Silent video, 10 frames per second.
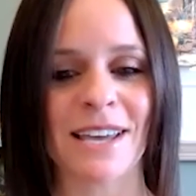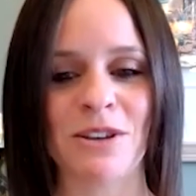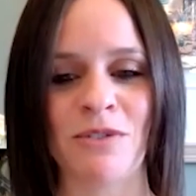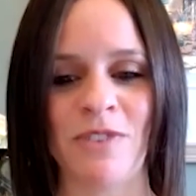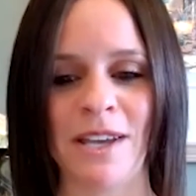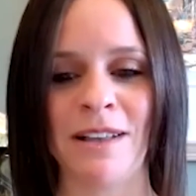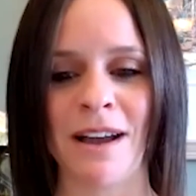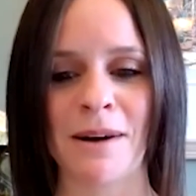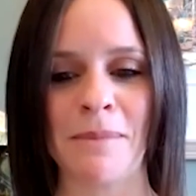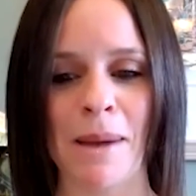that you feel
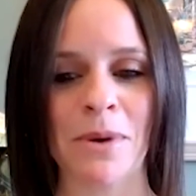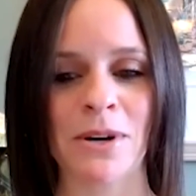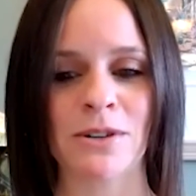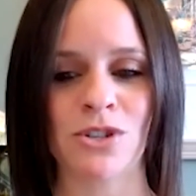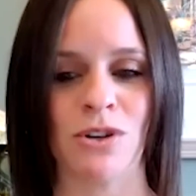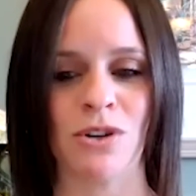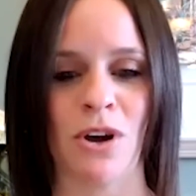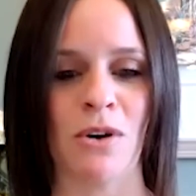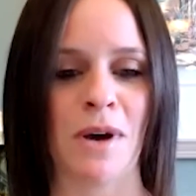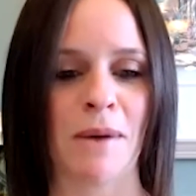our members should
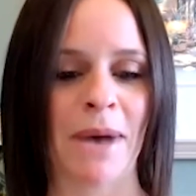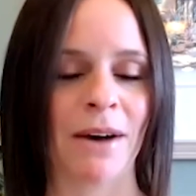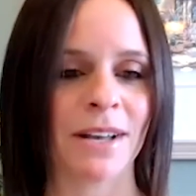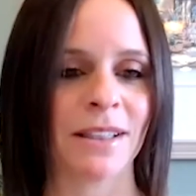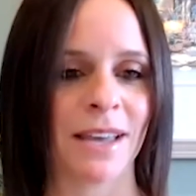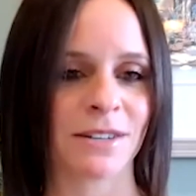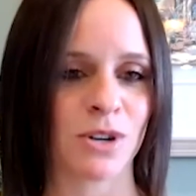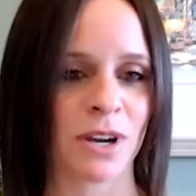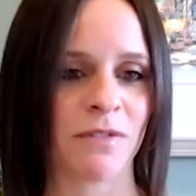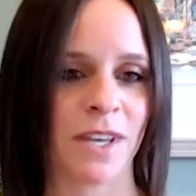know about
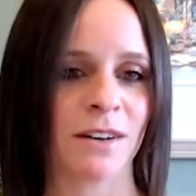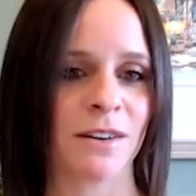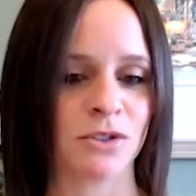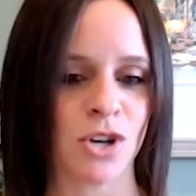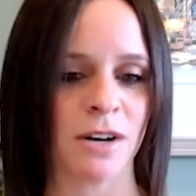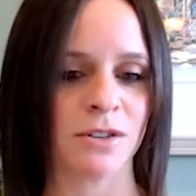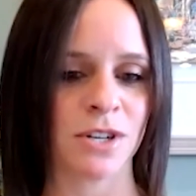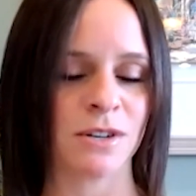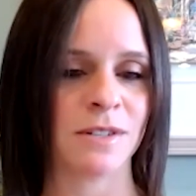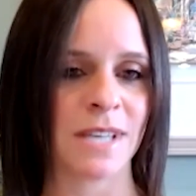electric vehicle
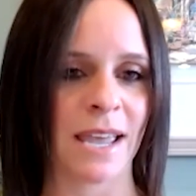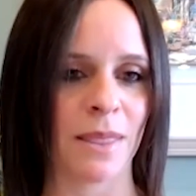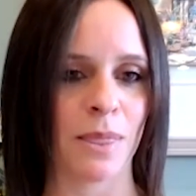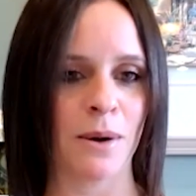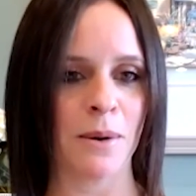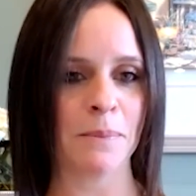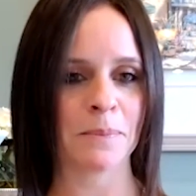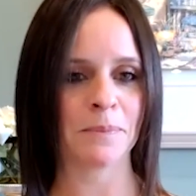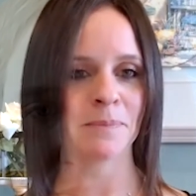chargers and the home?